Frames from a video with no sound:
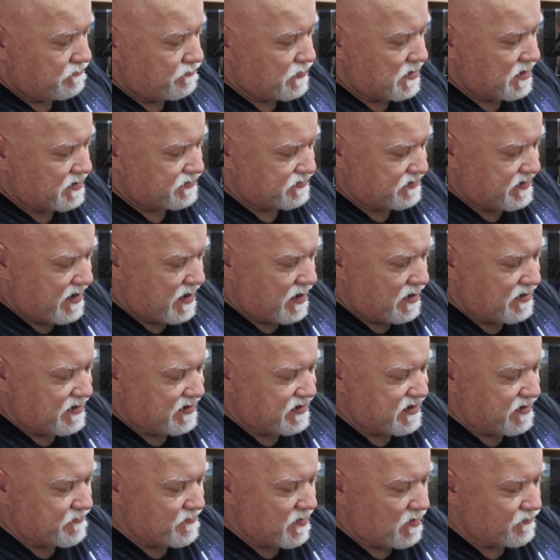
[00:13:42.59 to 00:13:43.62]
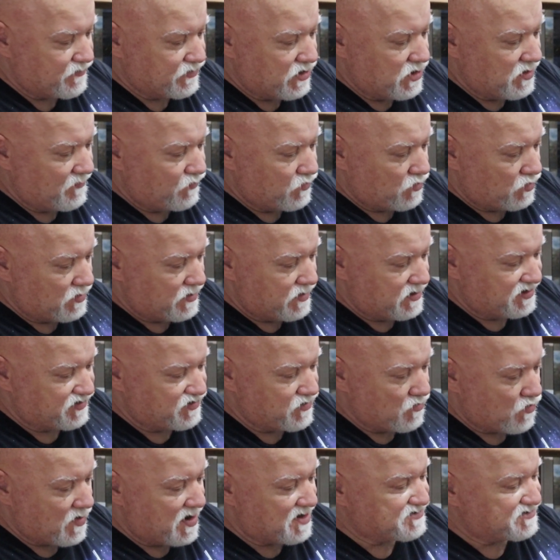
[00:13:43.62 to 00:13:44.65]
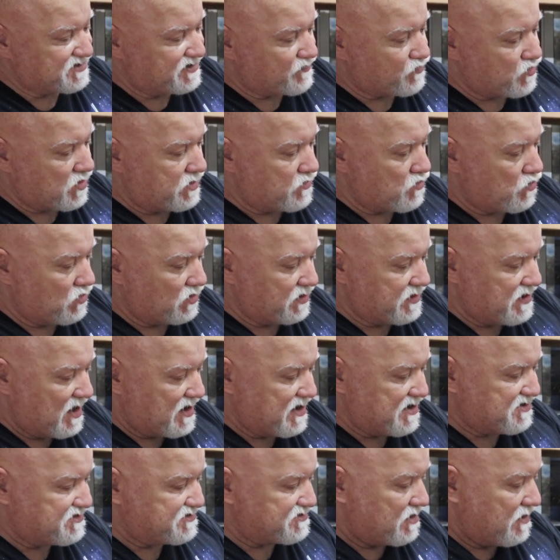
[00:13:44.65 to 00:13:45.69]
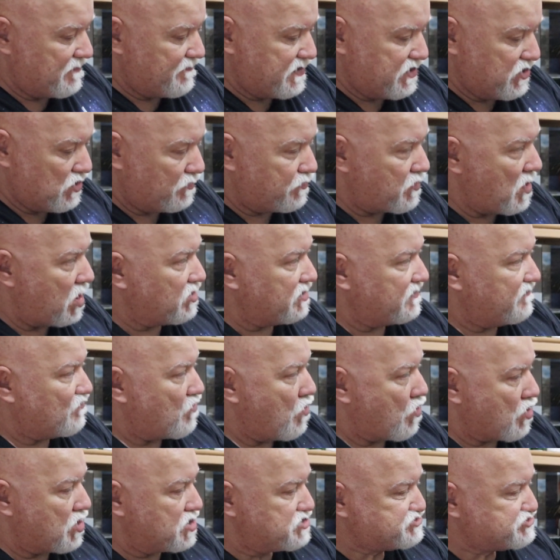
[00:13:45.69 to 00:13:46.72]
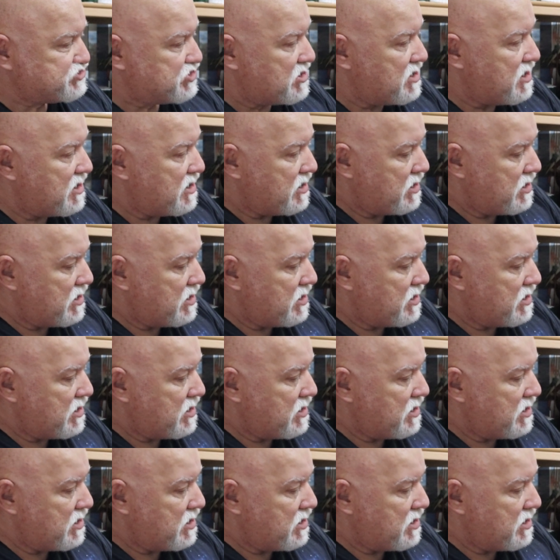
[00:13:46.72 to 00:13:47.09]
But yeah, it came out beautiful and it, the resin's printing really nice on Peopoly Forge.